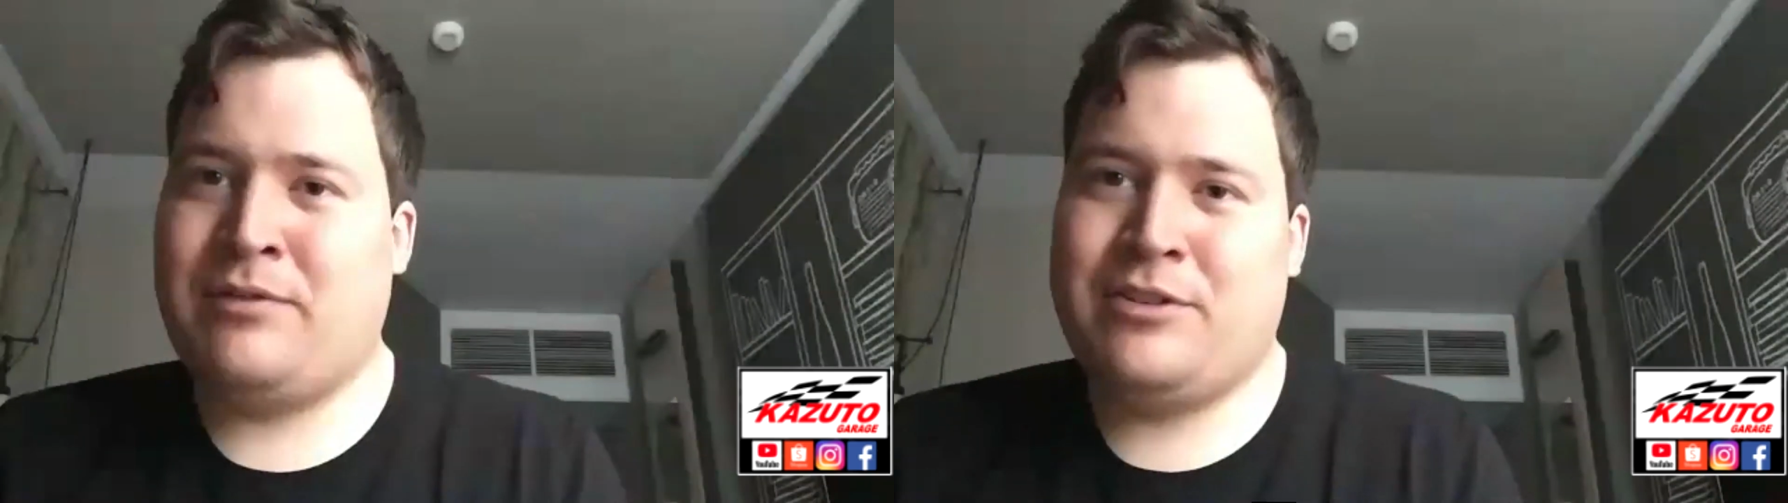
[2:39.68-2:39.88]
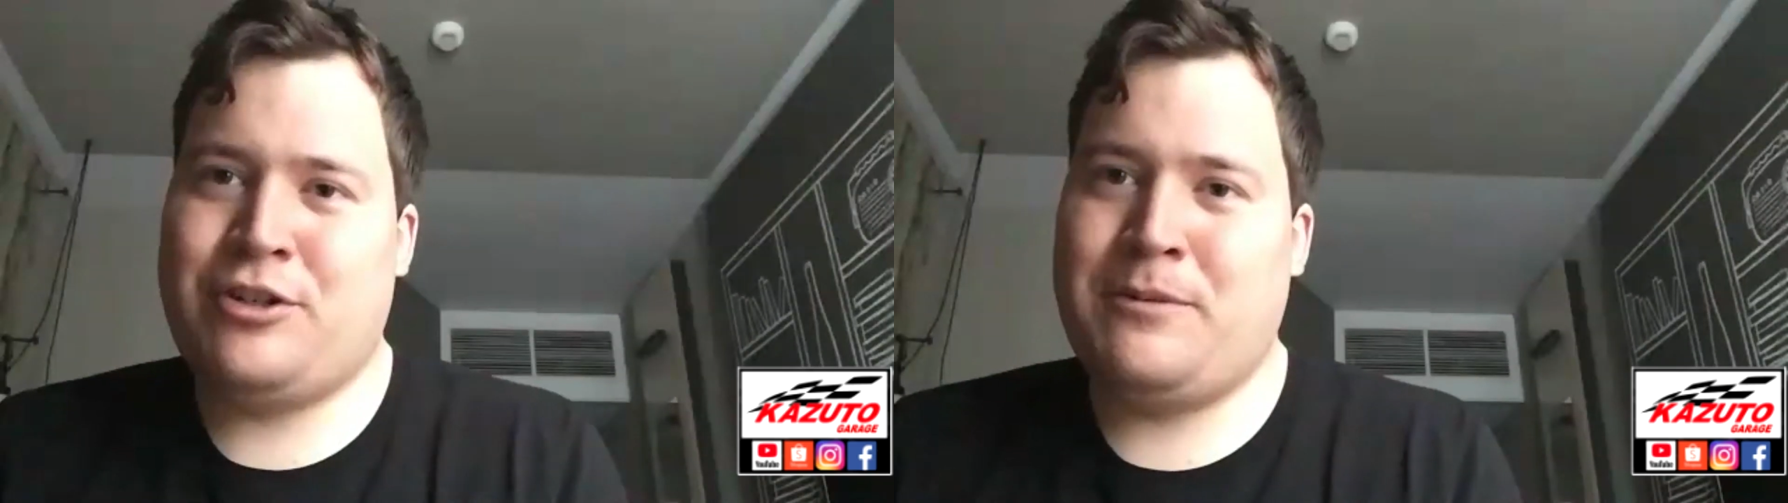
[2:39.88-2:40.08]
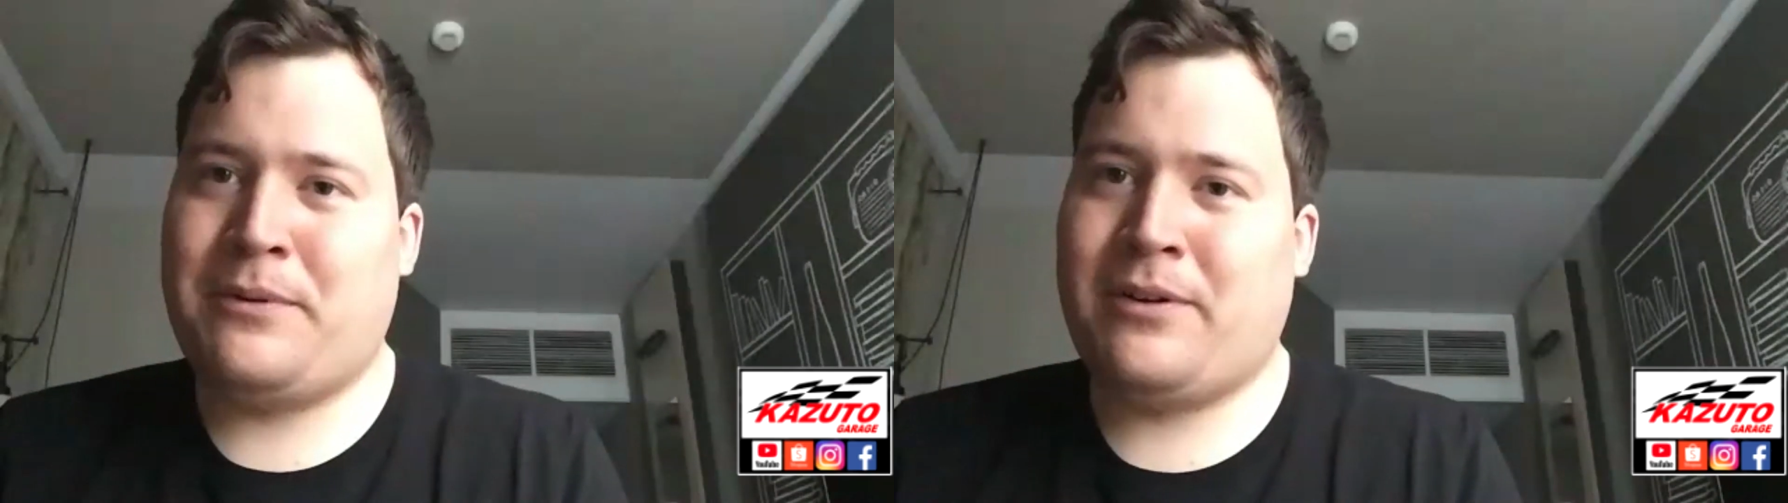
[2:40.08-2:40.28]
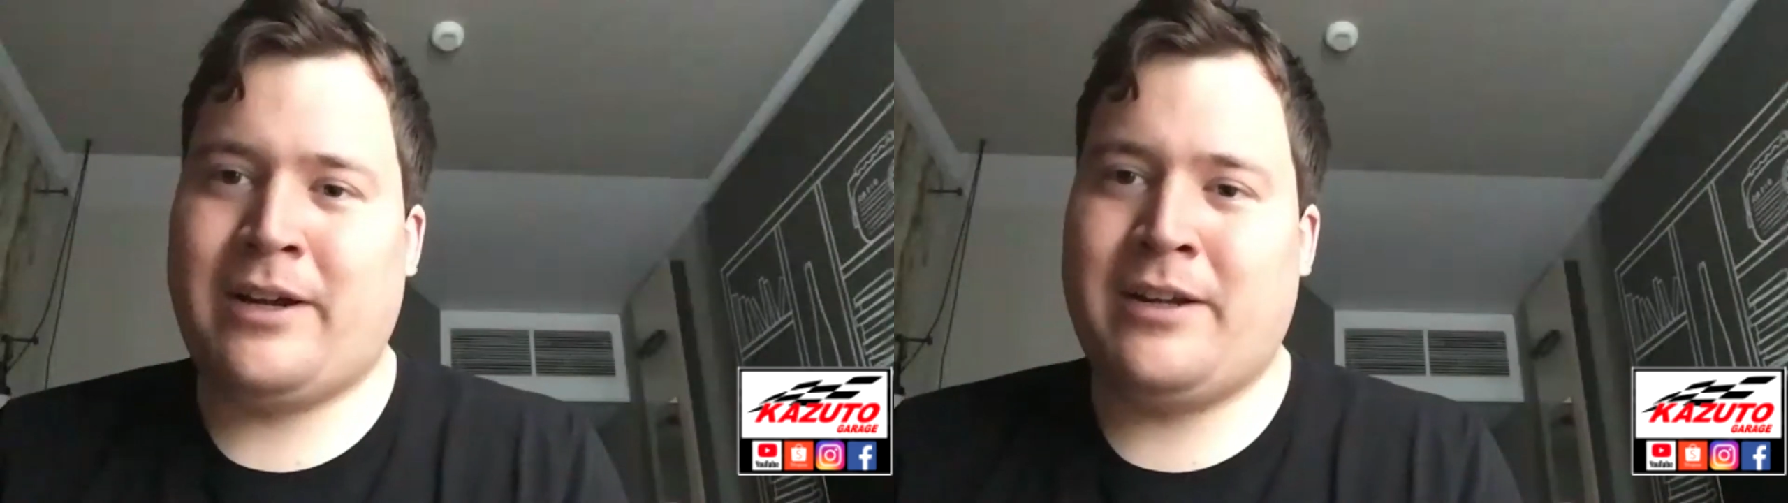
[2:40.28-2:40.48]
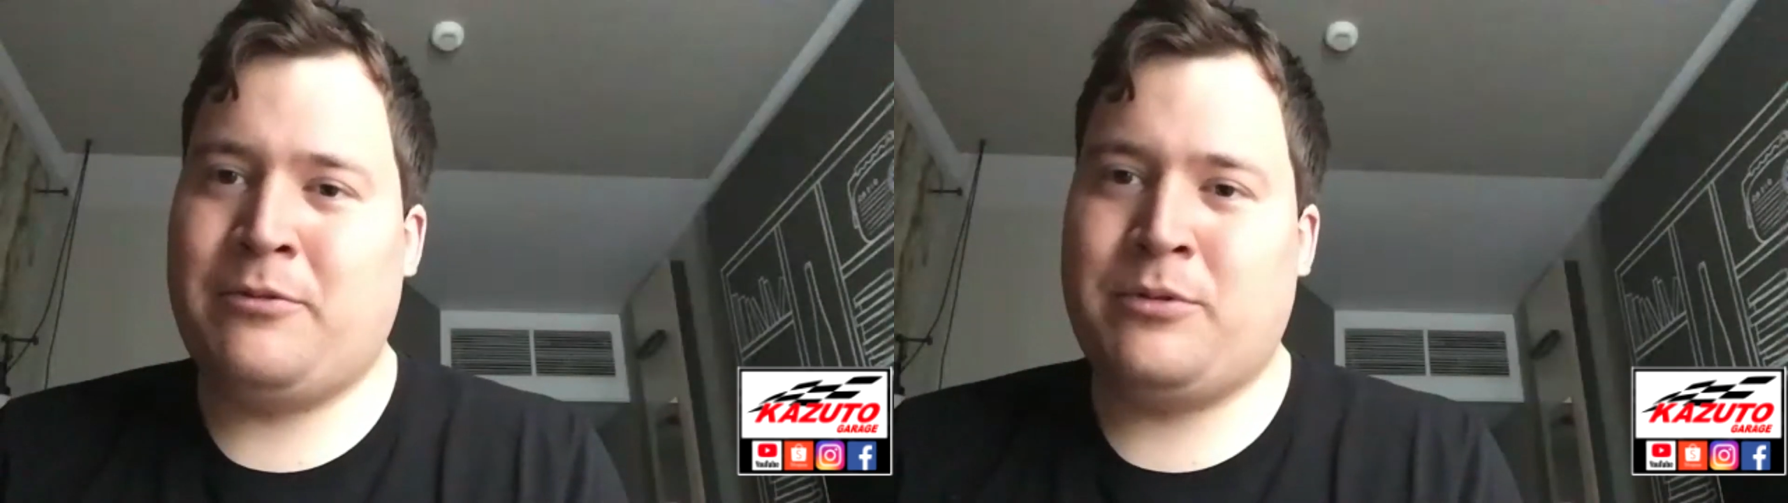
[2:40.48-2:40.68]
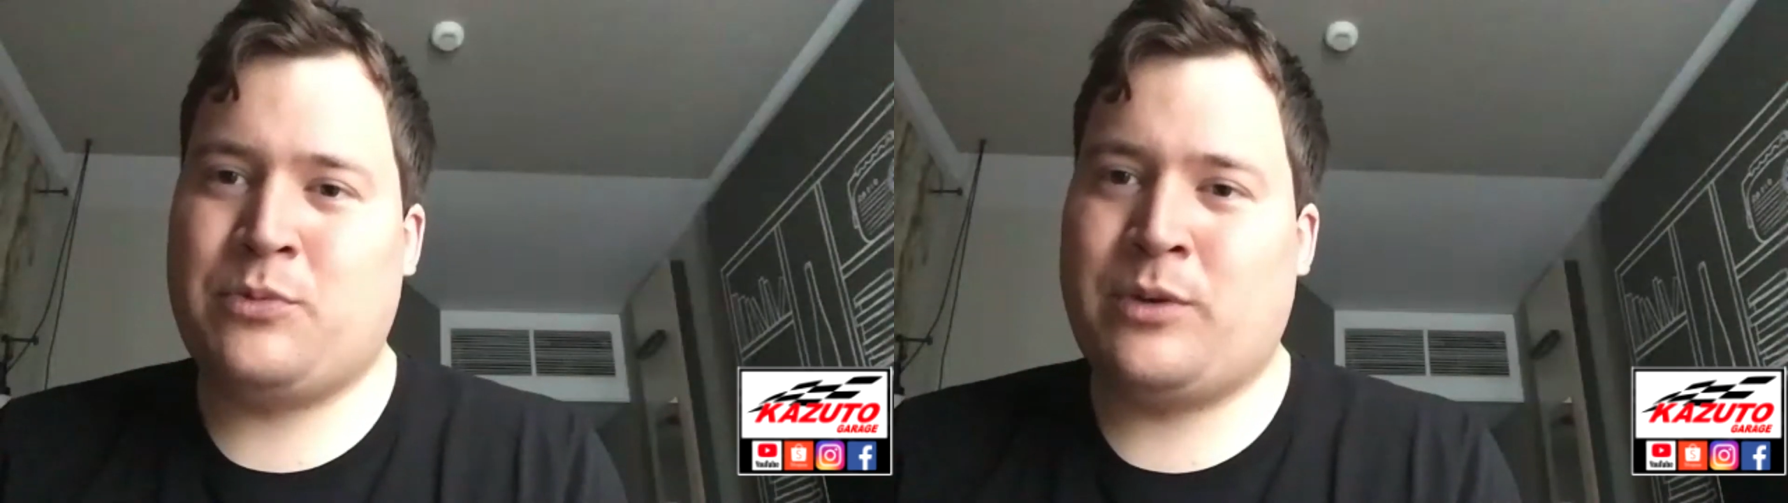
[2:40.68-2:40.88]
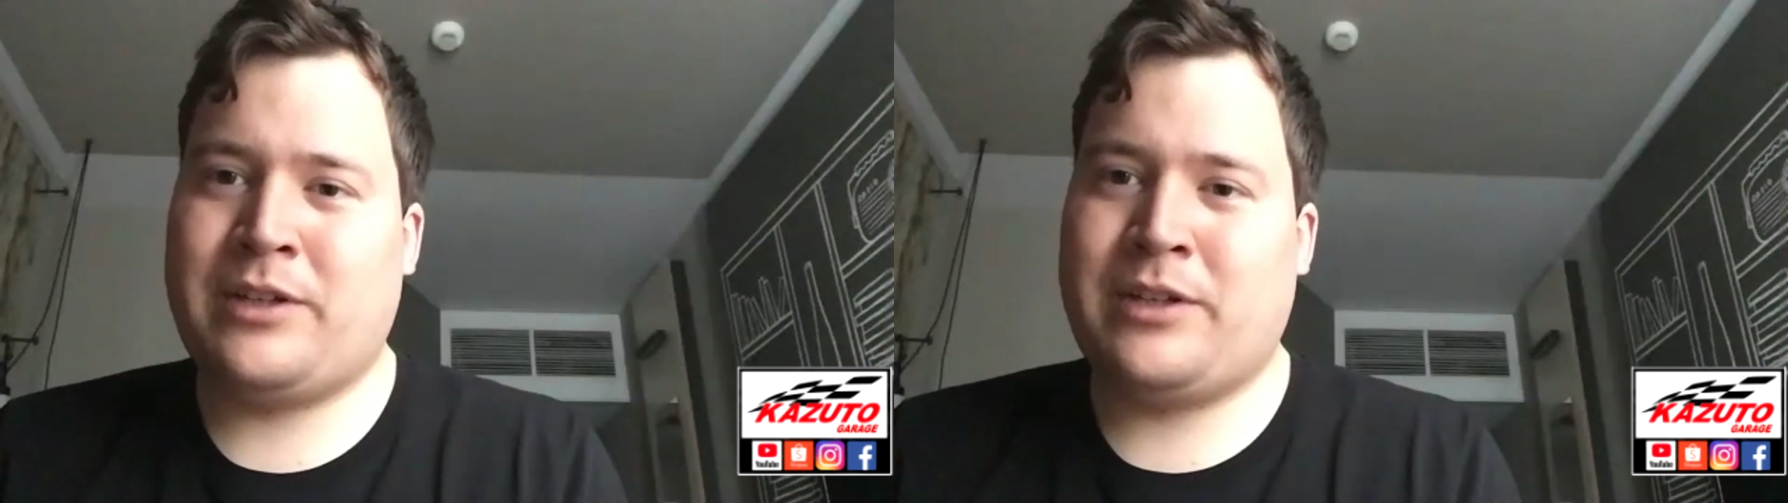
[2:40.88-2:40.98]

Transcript: cheaper, and it was working,